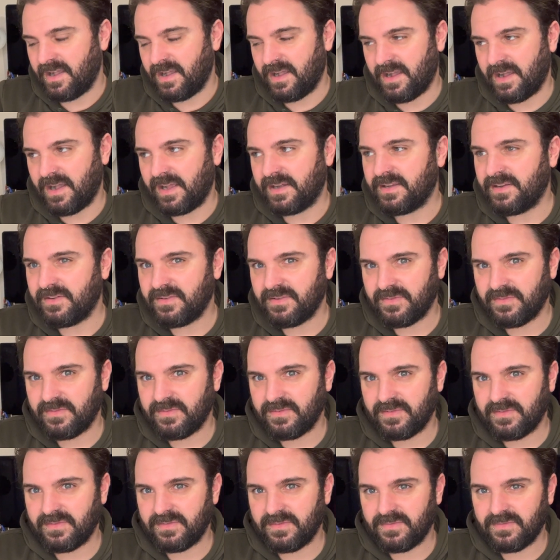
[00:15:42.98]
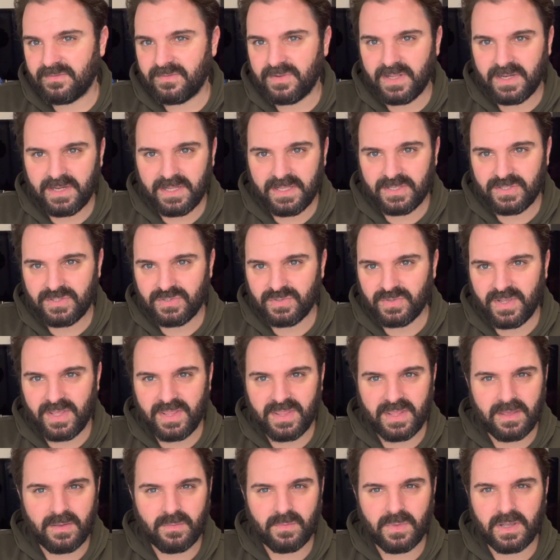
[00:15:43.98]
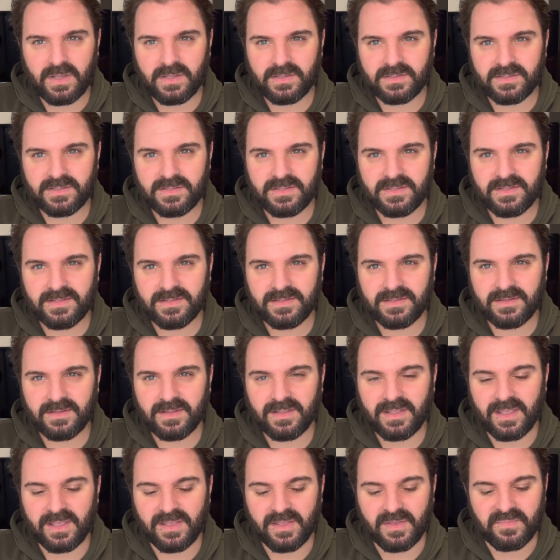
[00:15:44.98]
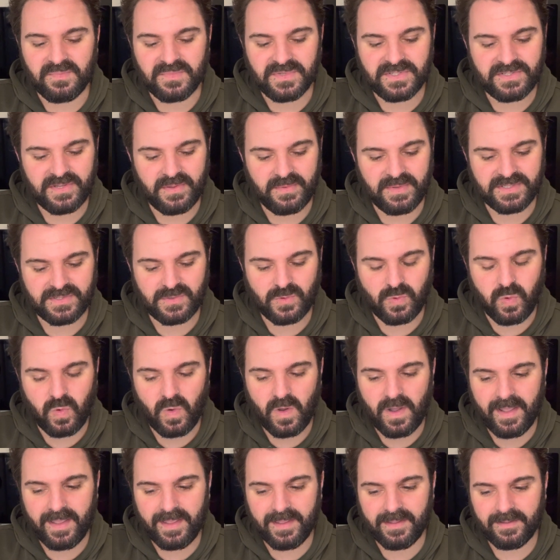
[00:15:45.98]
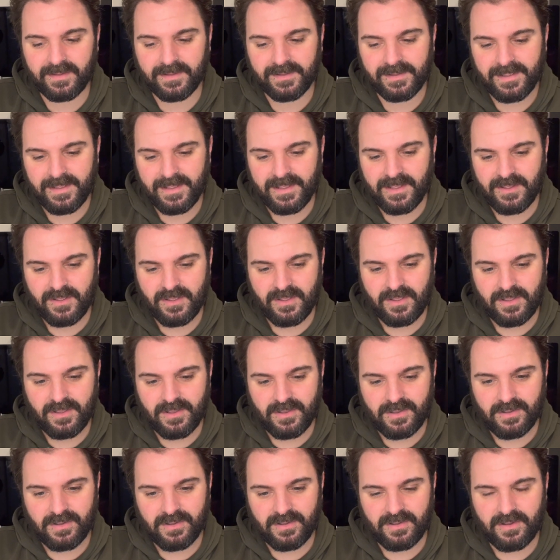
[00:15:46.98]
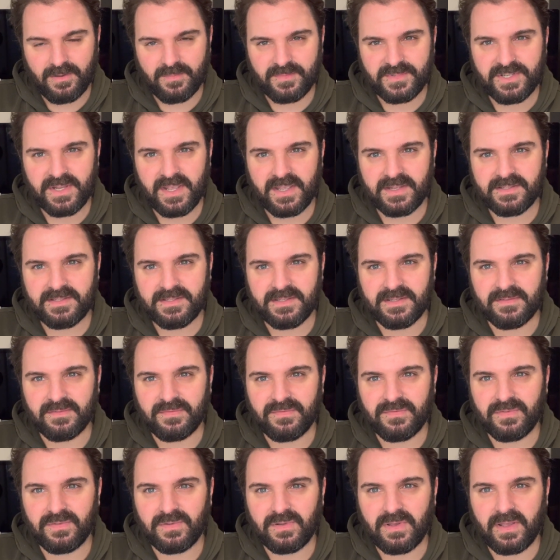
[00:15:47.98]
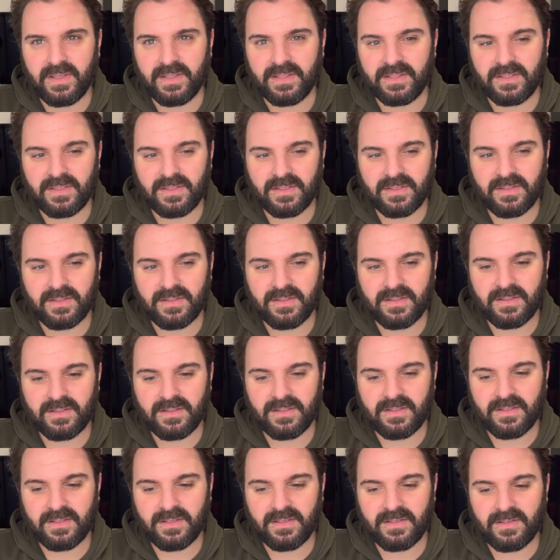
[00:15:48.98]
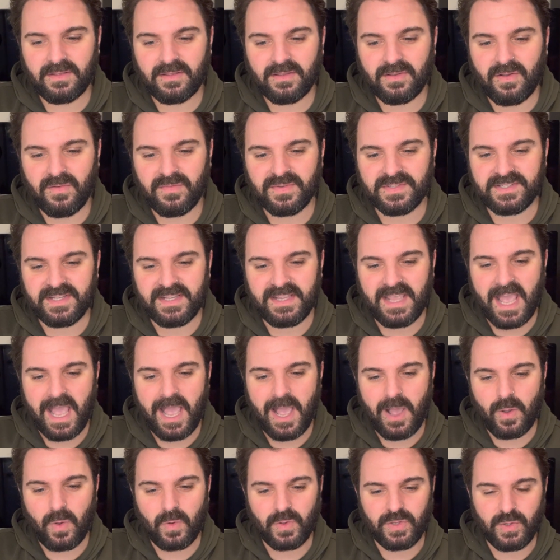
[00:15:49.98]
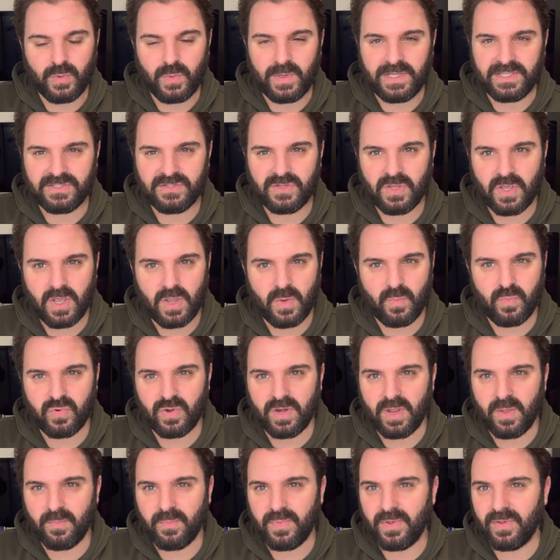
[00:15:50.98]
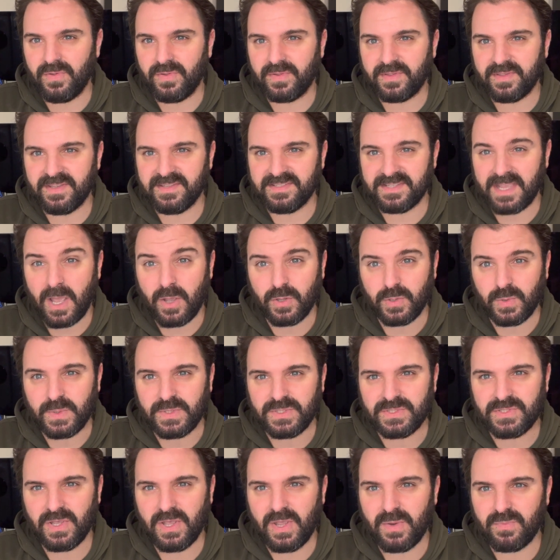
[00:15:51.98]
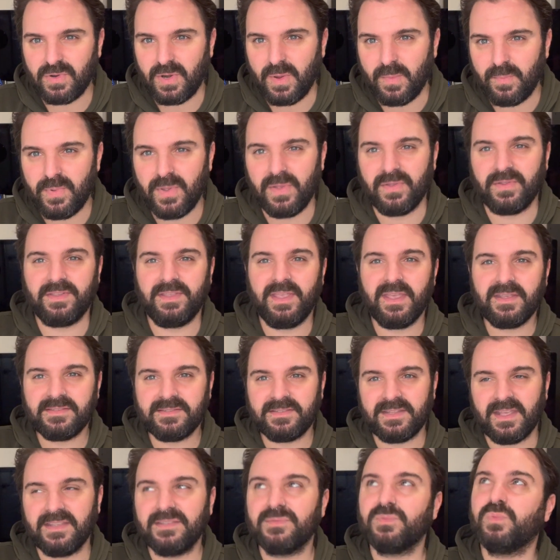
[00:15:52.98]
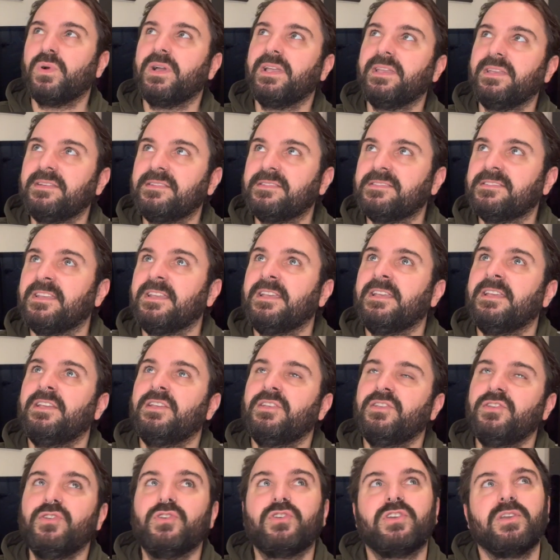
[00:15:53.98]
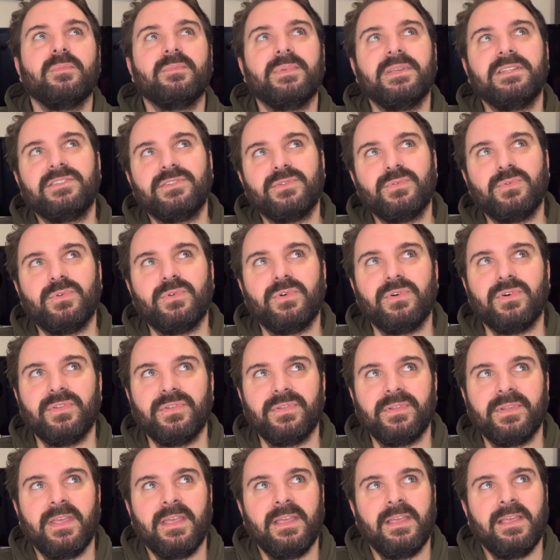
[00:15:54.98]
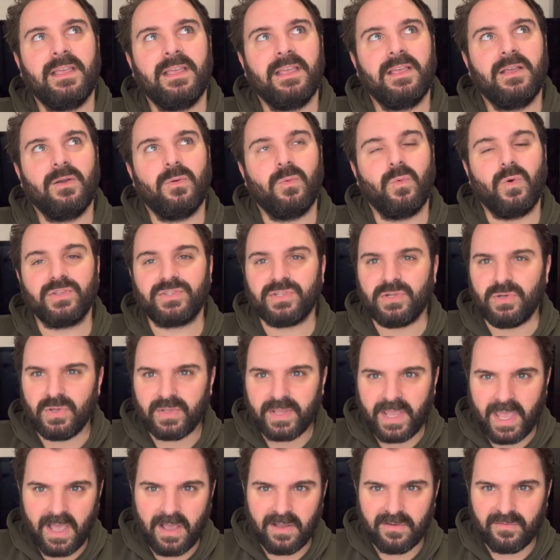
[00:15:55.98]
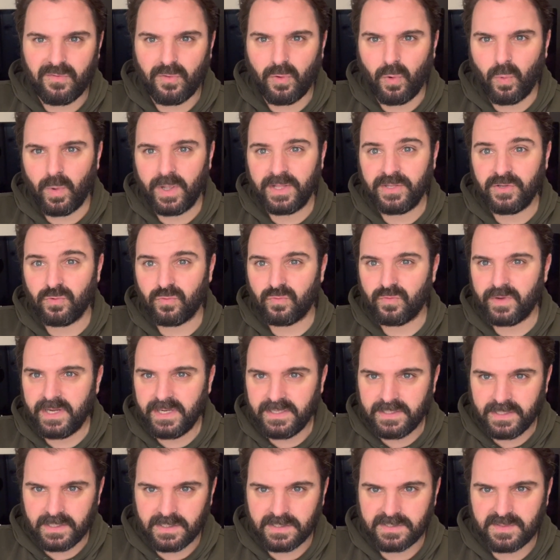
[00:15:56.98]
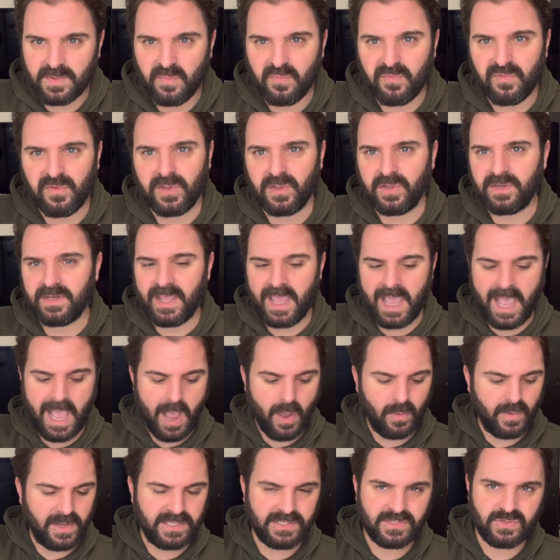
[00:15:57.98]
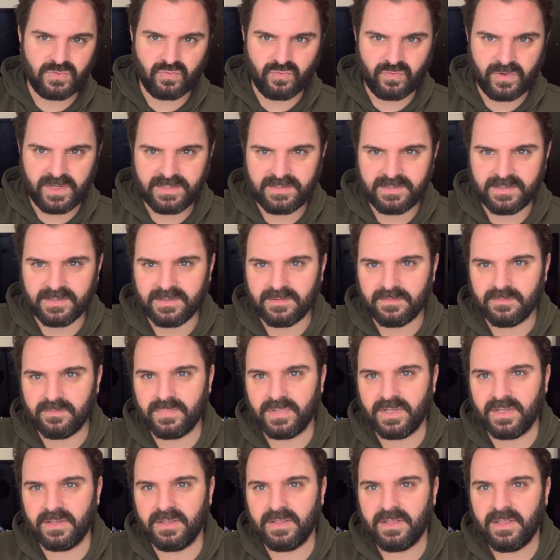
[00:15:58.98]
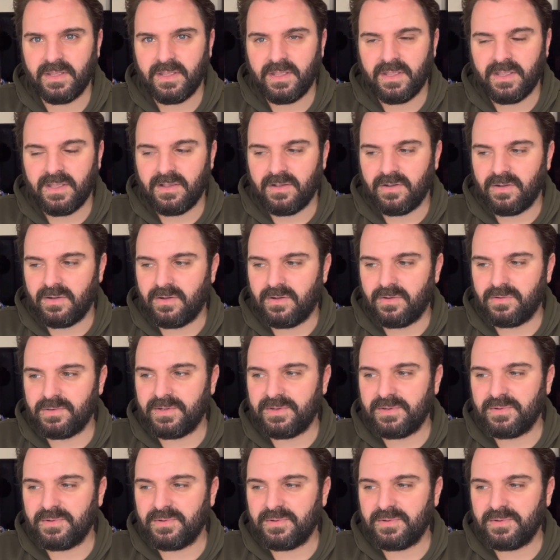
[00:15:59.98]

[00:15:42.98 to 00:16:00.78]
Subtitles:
I didn't really enjoy it that much. So it's quite objective. Like, obviously how you interpret a book is how you interpret a book. Yes, there's ways you can be taught on what to look out for when you're reading something and how it's written, but all in